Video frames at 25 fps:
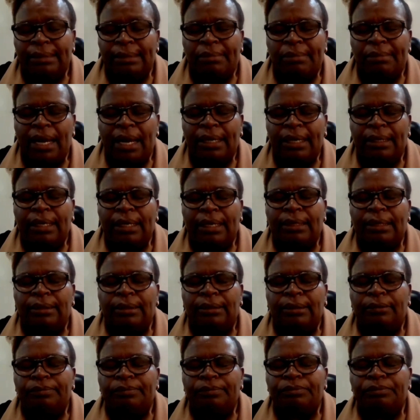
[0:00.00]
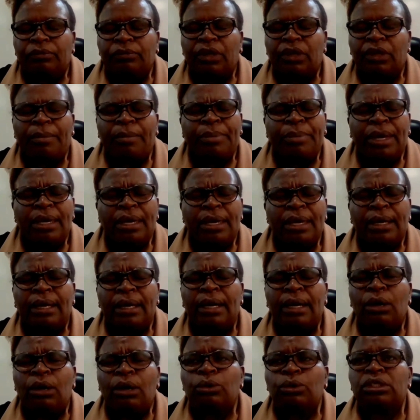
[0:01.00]
by paying
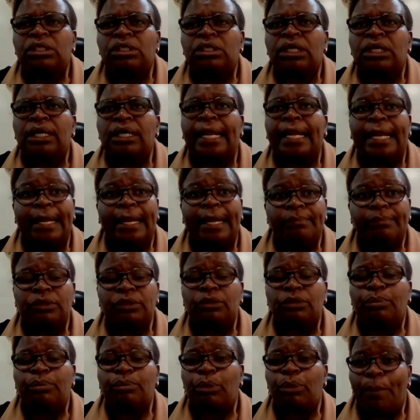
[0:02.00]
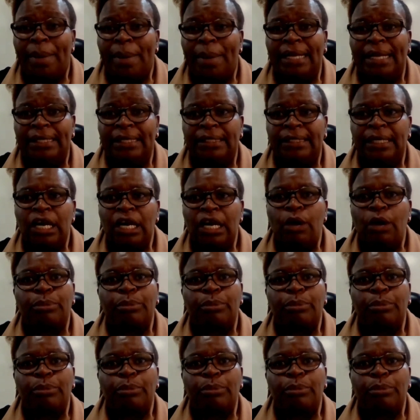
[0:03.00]
out claims properly,